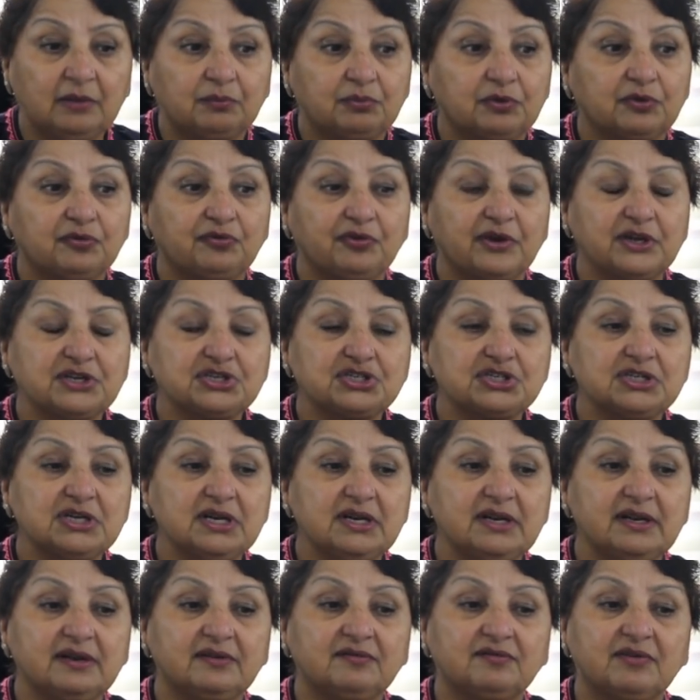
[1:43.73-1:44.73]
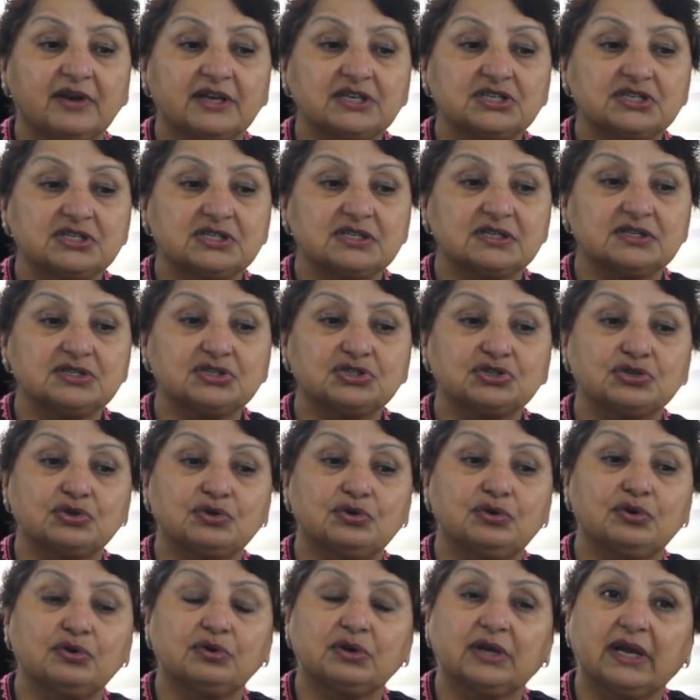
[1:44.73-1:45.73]
Professional investors
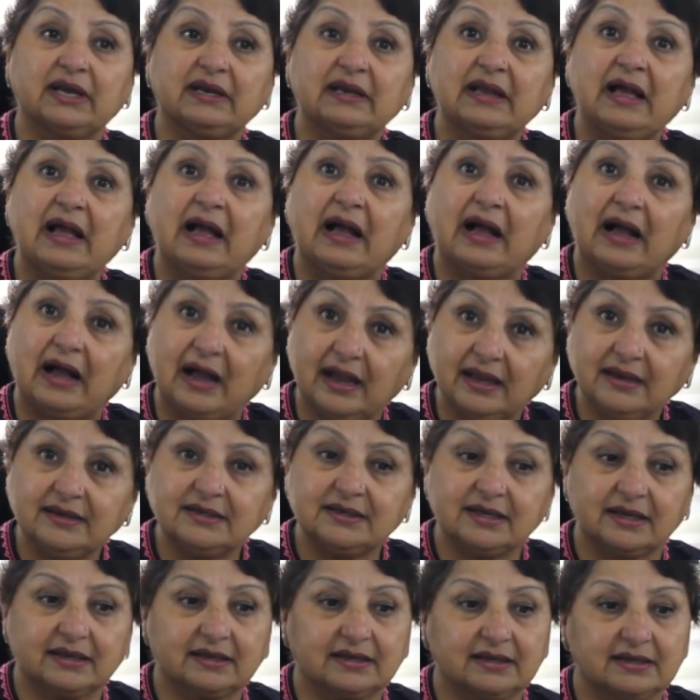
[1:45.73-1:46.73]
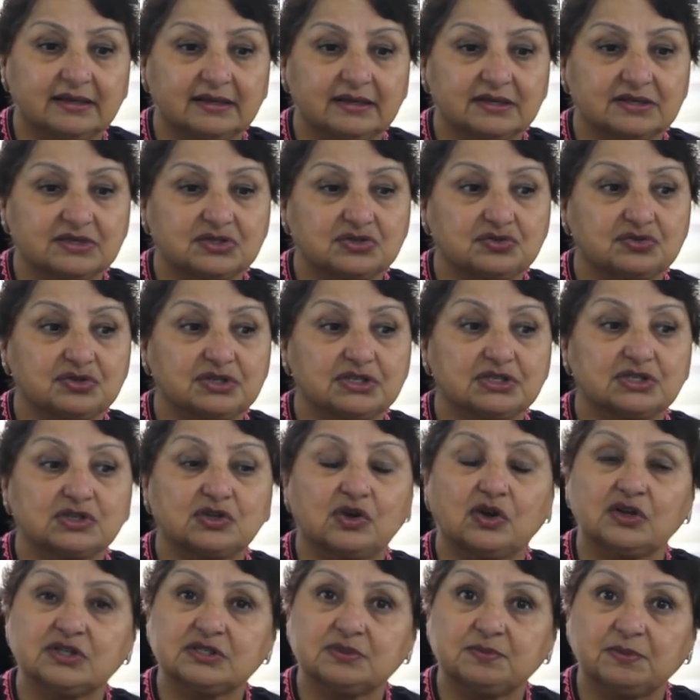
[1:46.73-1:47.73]
should look at high-tech industries,
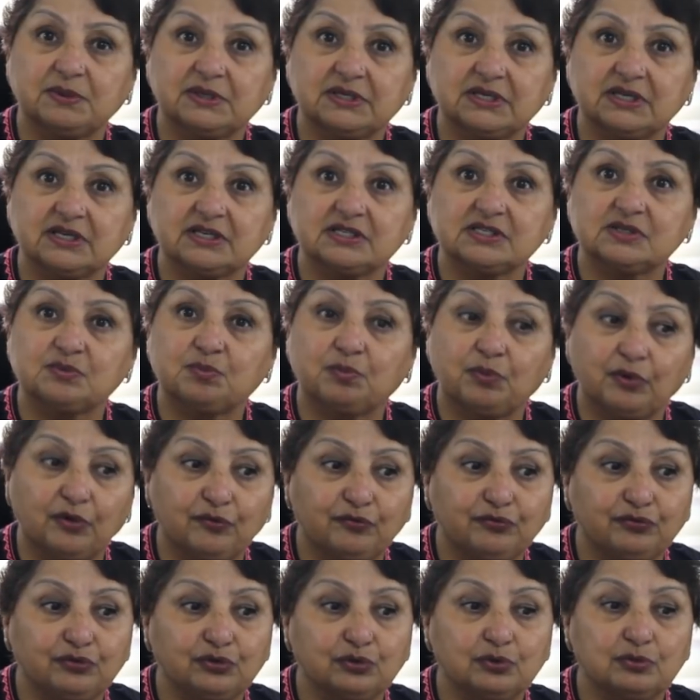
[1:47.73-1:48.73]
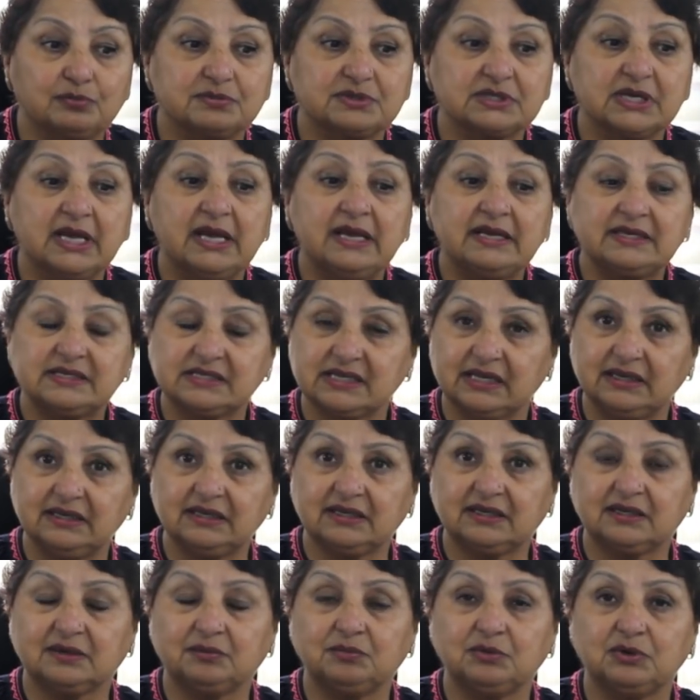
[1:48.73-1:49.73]
cosmetics, perfumes,
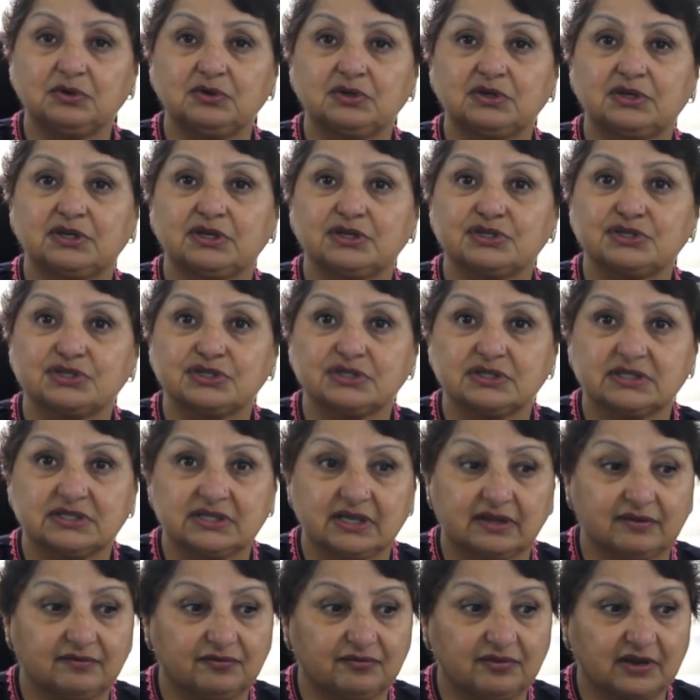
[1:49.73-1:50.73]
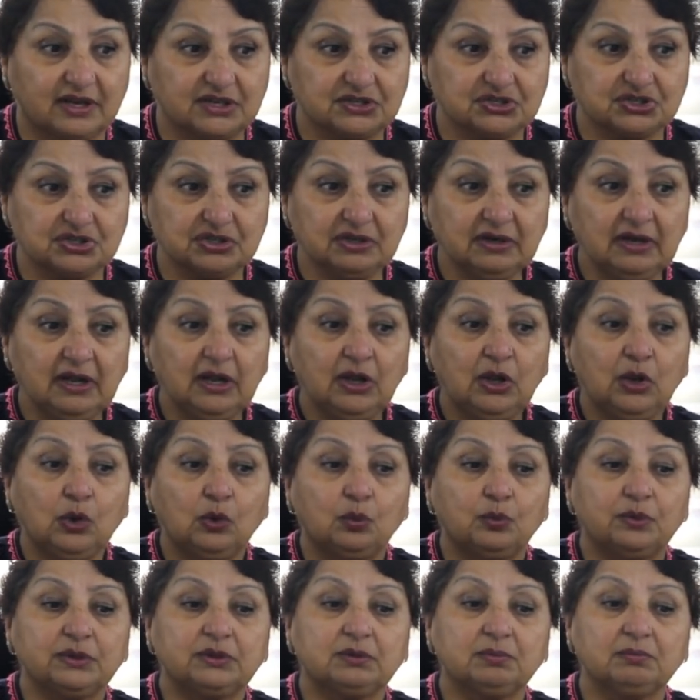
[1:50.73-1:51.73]
telecommunications and fashion.
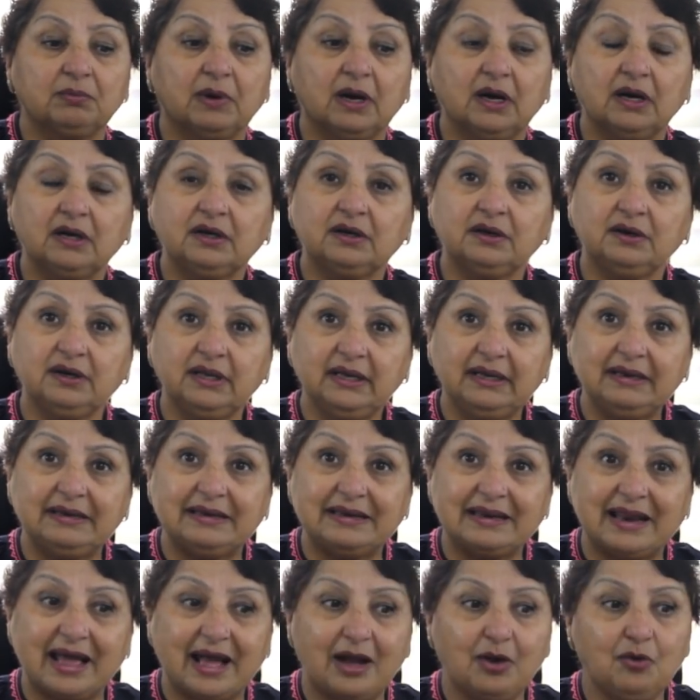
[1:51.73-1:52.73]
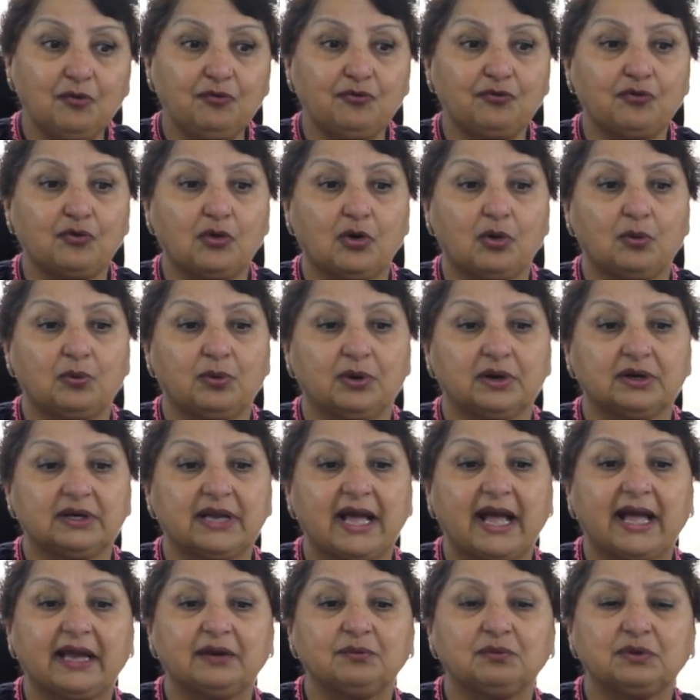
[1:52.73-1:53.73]
With Mercury now forward
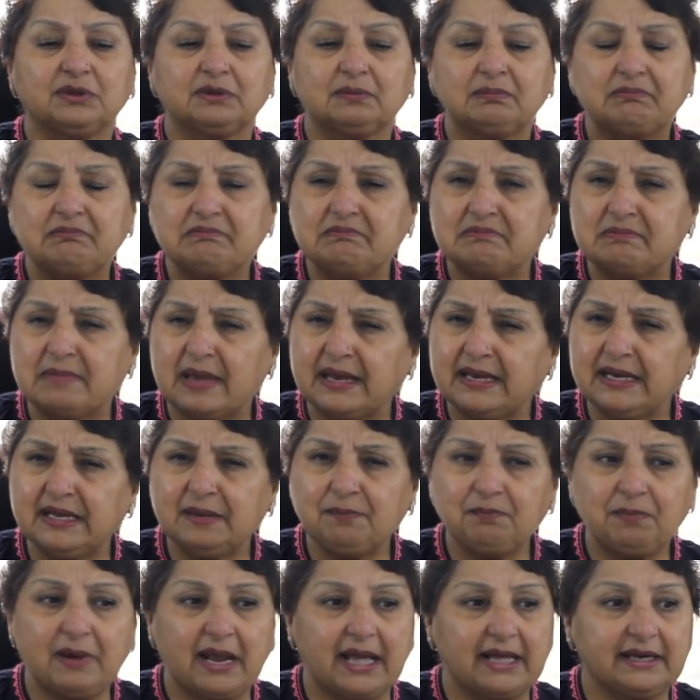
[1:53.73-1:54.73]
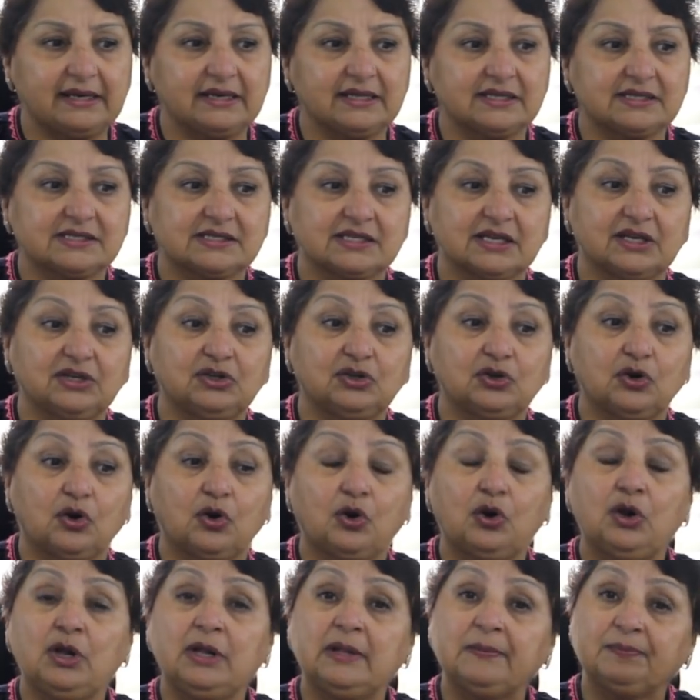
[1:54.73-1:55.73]
and with many planets in
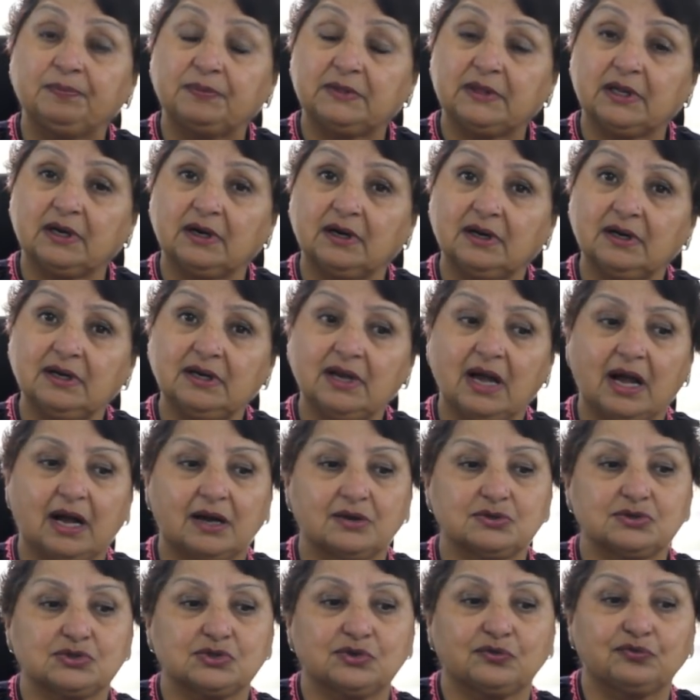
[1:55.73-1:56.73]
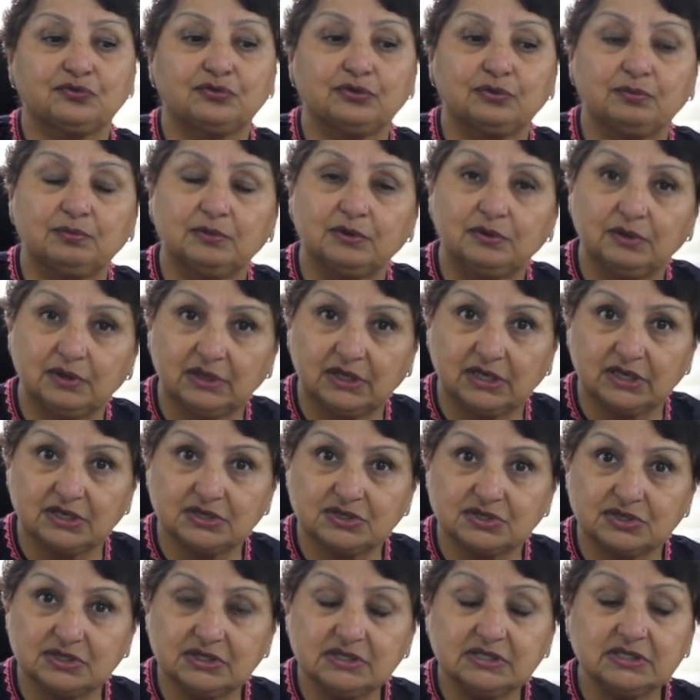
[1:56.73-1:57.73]
your third house of
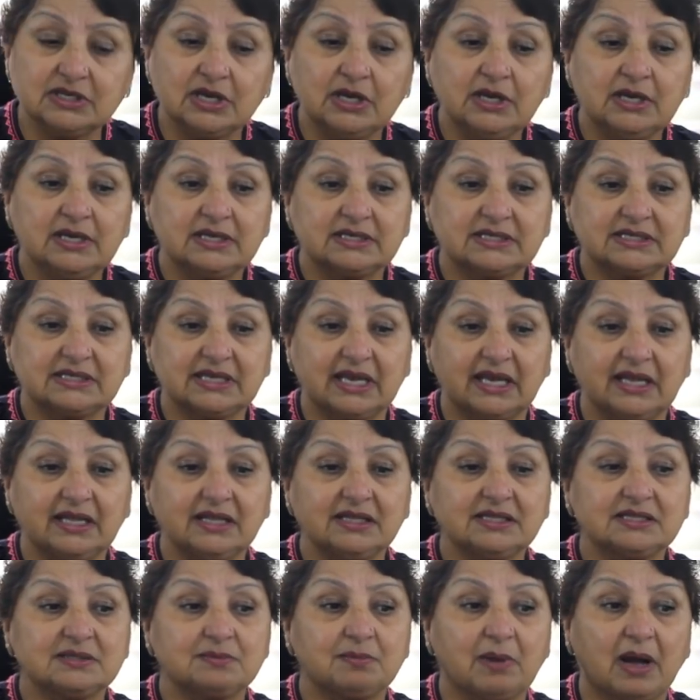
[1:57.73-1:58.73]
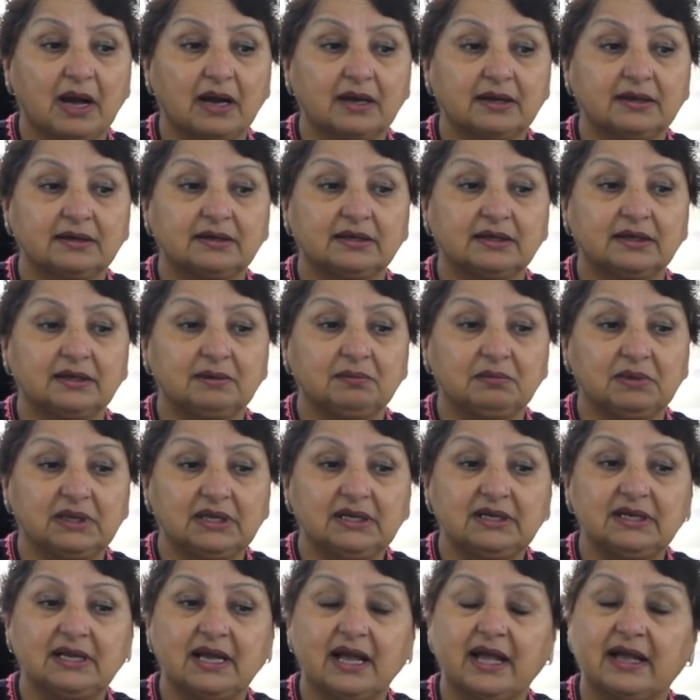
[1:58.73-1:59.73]
communications, sales, marketing,
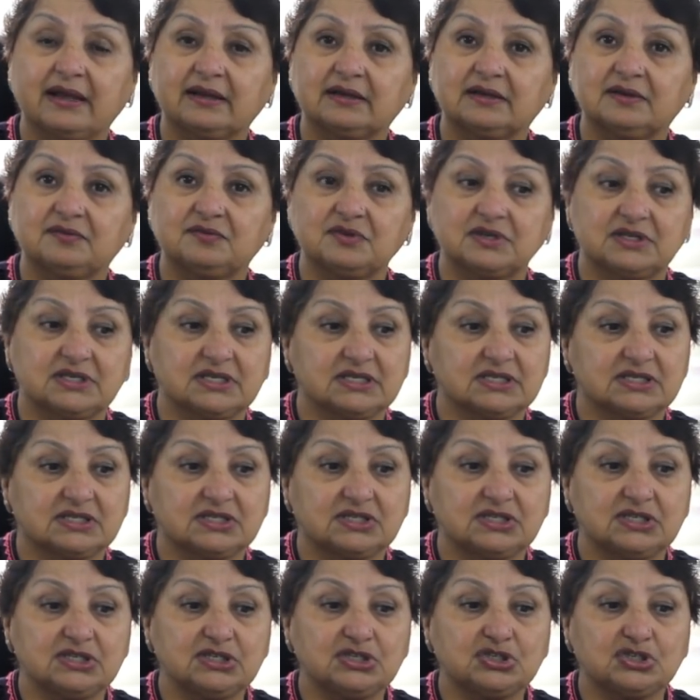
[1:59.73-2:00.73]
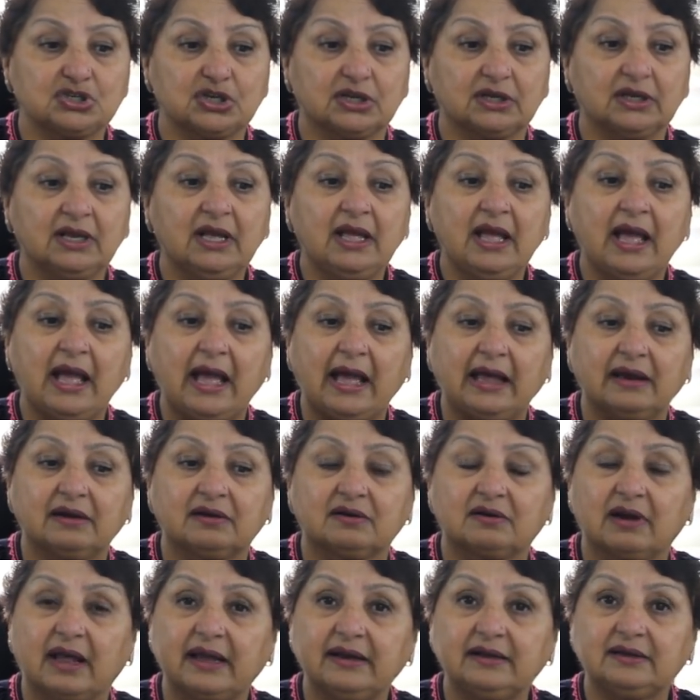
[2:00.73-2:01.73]
media activities, teaching
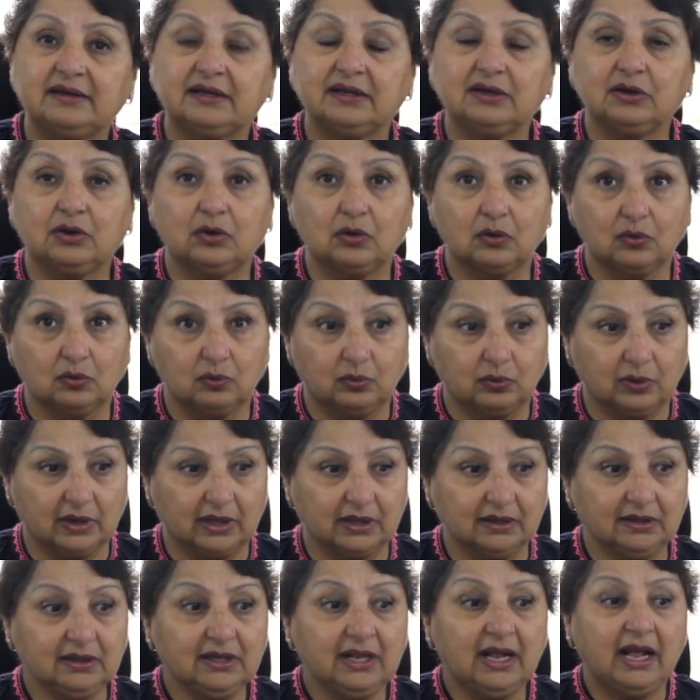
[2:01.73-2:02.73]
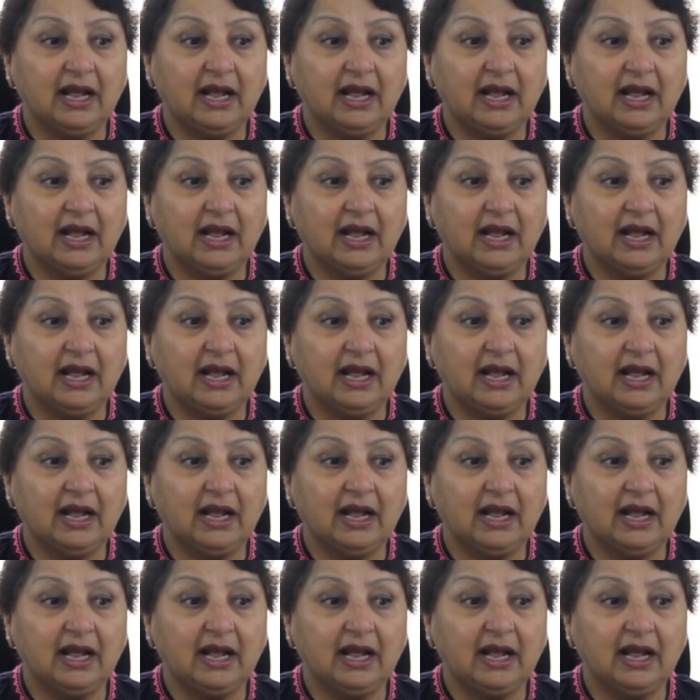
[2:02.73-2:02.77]
and writing go well